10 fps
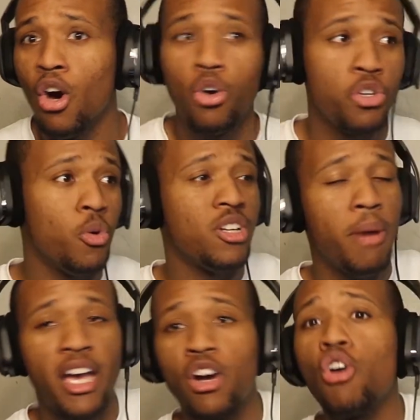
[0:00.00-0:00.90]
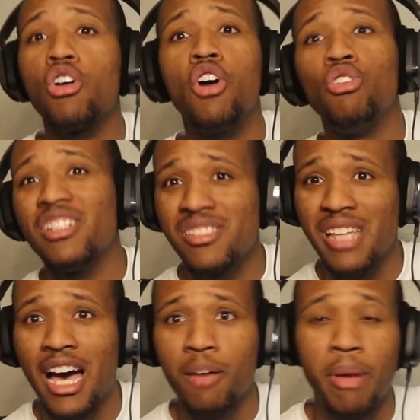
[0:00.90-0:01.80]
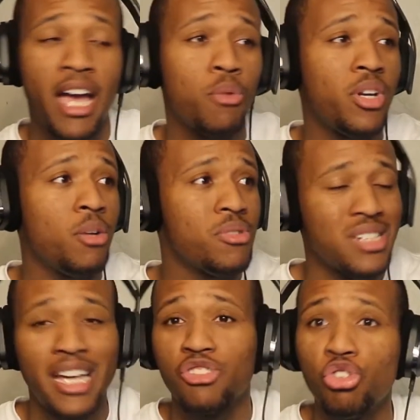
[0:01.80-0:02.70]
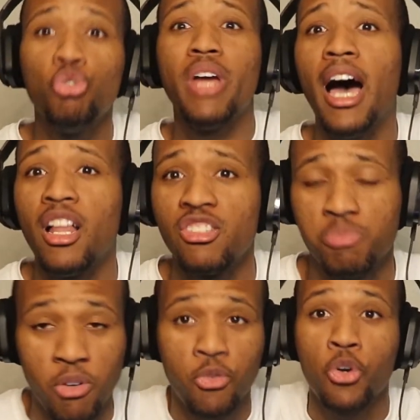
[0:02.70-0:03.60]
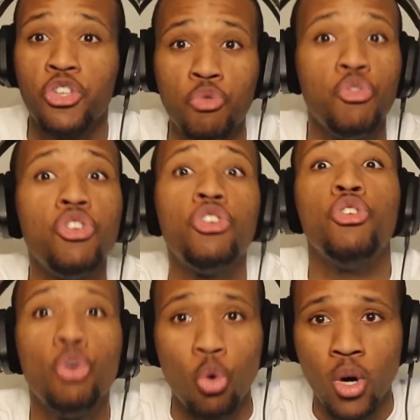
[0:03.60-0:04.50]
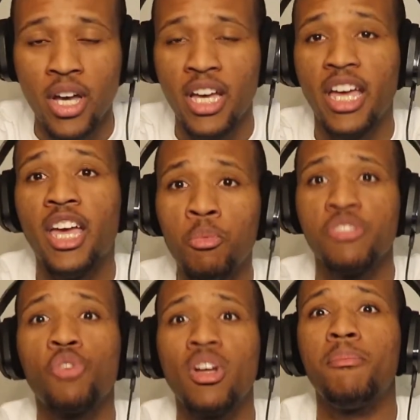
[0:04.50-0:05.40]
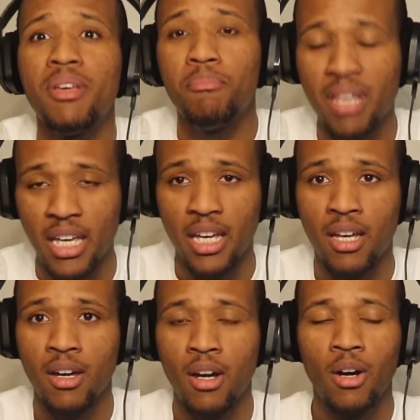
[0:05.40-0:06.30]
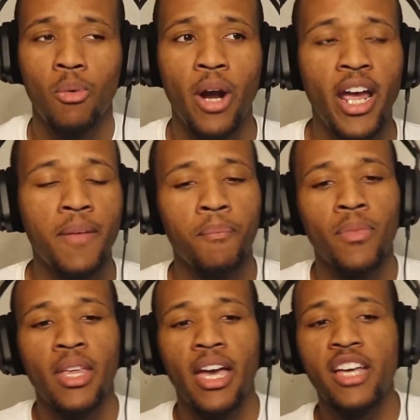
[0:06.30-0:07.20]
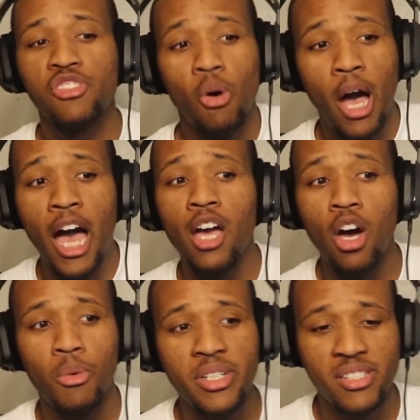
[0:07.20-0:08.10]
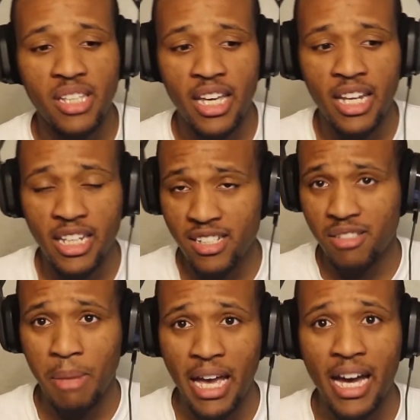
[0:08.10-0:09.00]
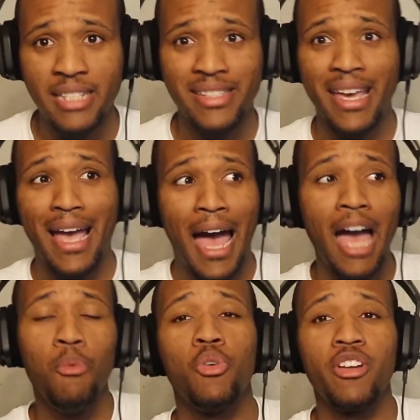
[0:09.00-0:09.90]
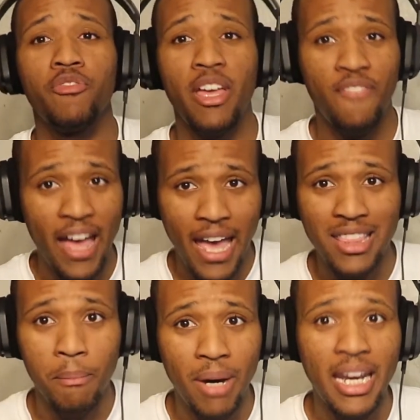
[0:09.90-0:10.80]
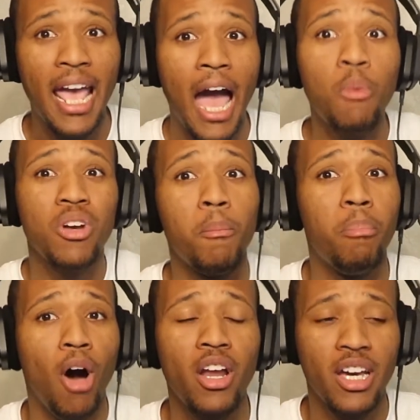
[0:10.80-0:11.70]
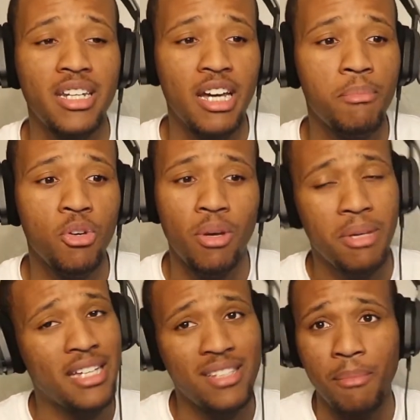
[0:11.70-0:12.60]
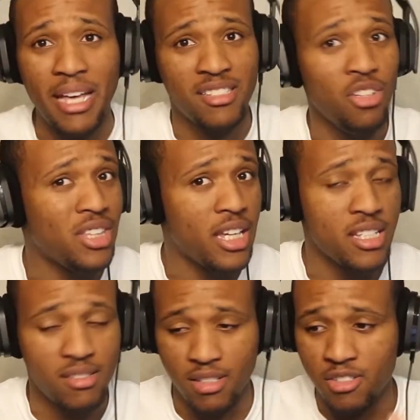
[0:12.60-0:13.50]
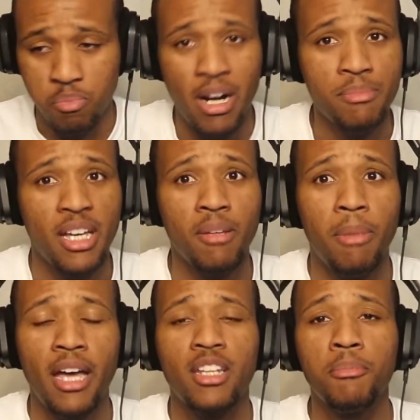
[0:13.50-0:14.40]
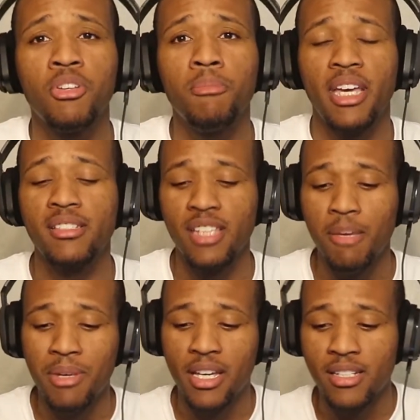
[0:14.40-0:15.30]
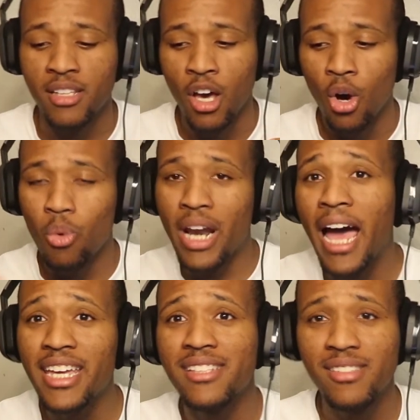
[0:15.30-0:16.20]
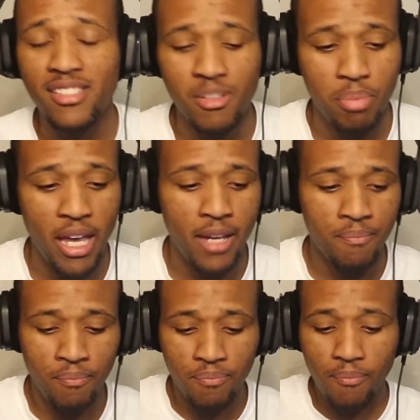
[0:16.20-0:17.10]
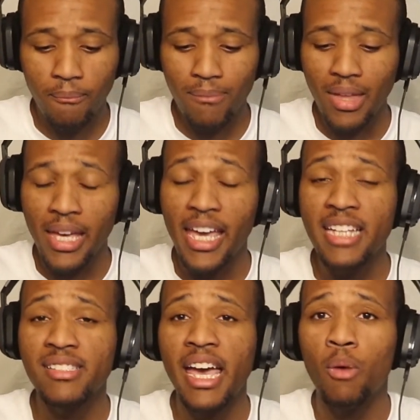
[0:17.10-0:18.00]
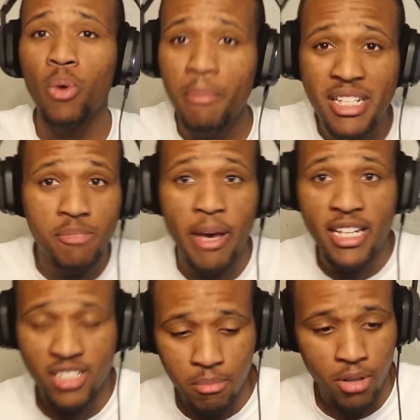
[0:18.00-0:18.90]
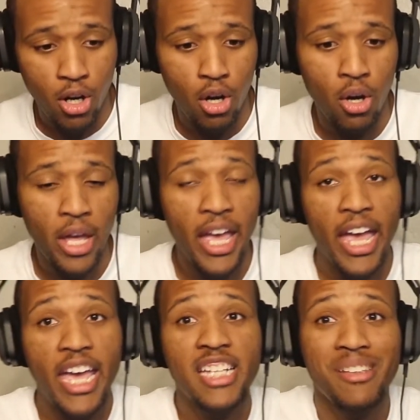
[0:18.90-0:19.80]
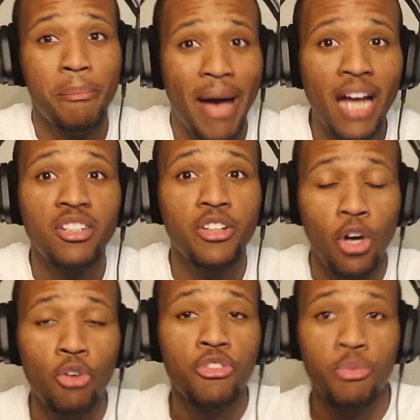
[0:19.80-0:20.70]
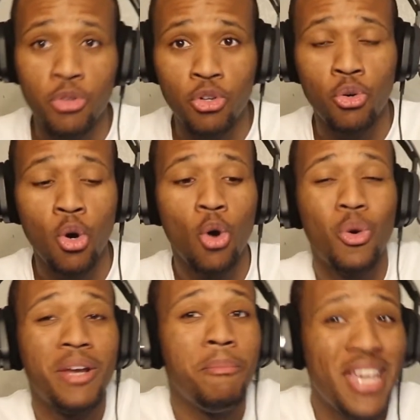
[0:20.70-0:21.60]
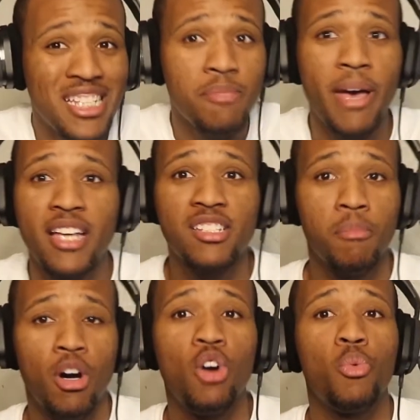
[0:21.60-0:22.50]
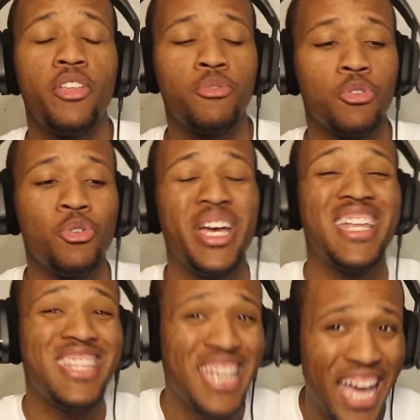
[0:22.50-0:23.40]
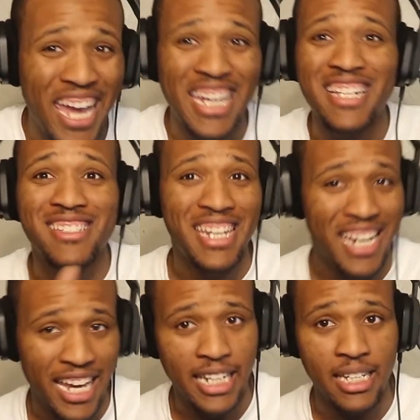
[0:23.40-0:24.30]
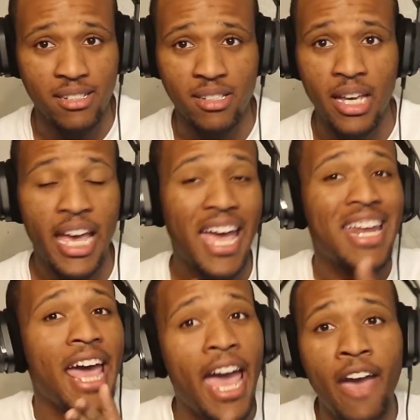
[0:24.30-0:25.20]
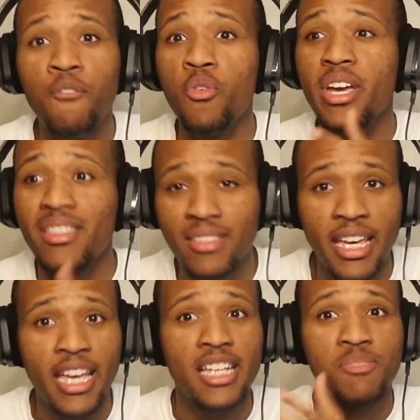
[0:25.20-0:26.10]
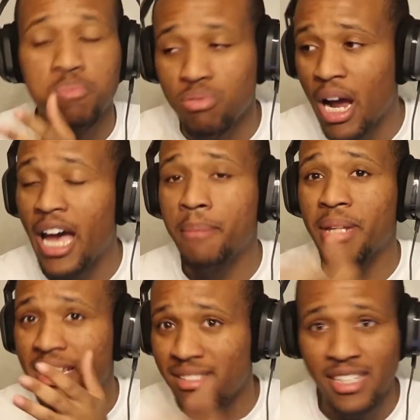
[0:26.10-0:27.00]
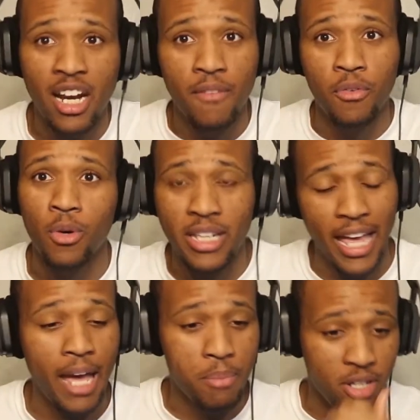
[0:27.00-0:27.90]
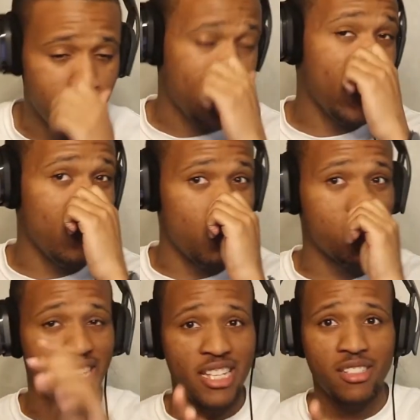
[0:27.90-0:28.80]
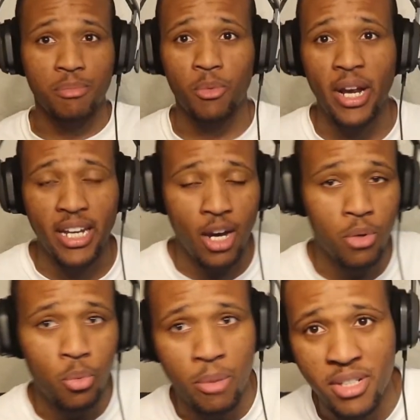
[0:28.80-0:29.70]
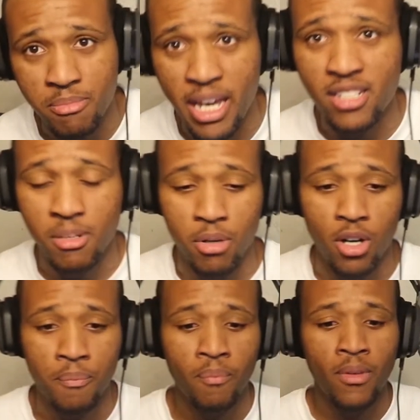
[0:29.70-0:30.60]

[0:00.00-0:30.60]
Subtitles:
or you wanted to buy Coca-Cola stock back when it was like $2 before you knew it was going to be big, right? And so I always said, this is my hot take, I would have, if I had the money, I would have bought a WNBA team. I still think it's prime time to buy a WNBA team, because what I anticipate is that women's basketball is about to go through what men's basketball went through in the 80s and 90s. And everything is primed and set up for it to happen. Because you got to understand something right now with women's basketball.